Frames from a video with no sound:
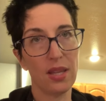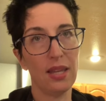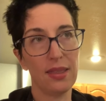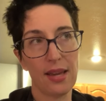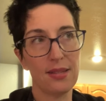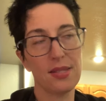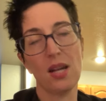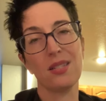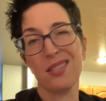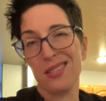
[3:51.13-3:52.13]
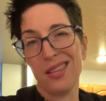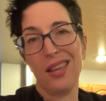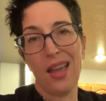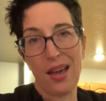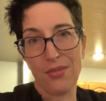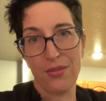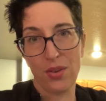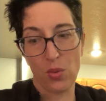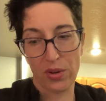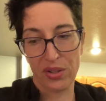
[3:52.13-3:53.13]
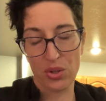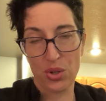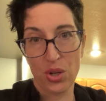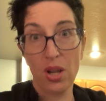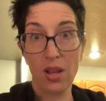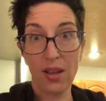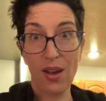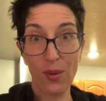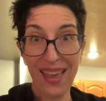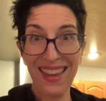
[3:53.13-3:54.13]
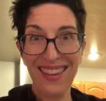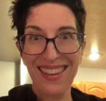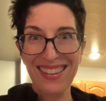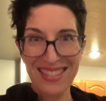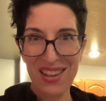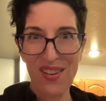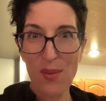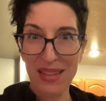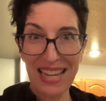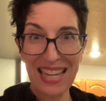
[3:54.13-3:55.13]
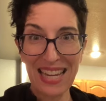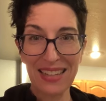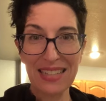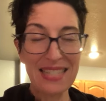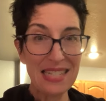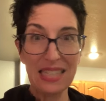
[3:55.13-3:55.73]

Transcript: and if I really wanted to, I could count like that sauce as like half of an orange.